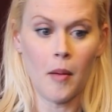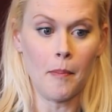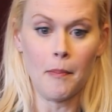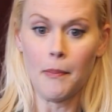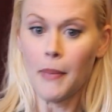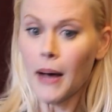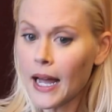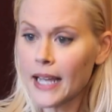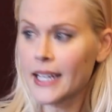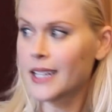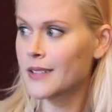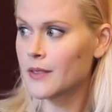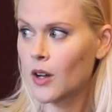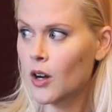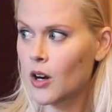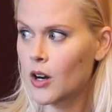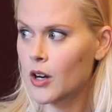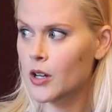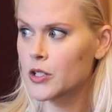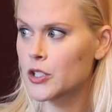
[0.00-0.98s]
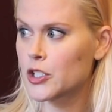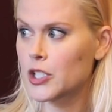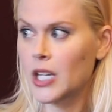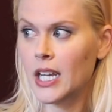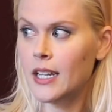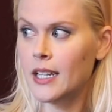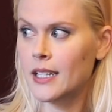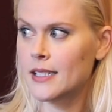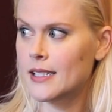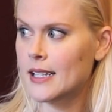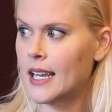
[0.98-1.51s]
by and large,
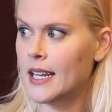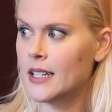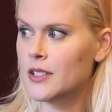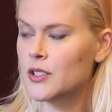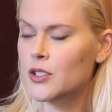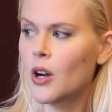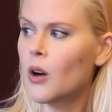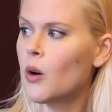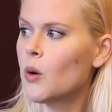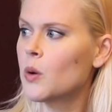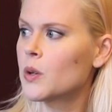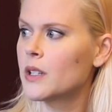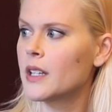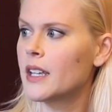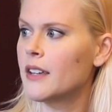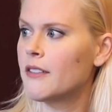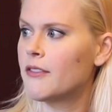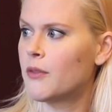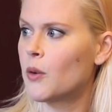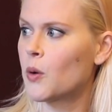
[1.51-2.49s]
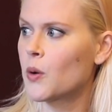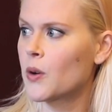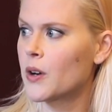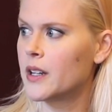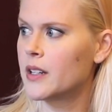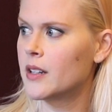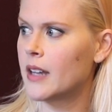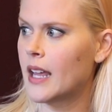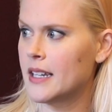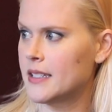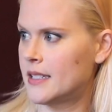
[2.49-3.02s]
it is a totally
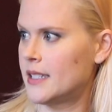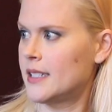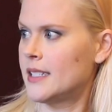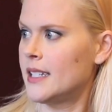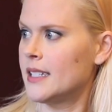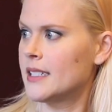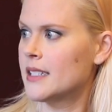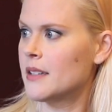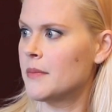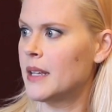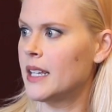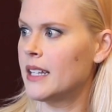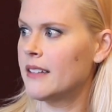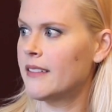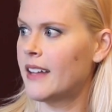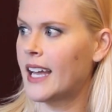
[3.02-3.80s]
foreign entity to me.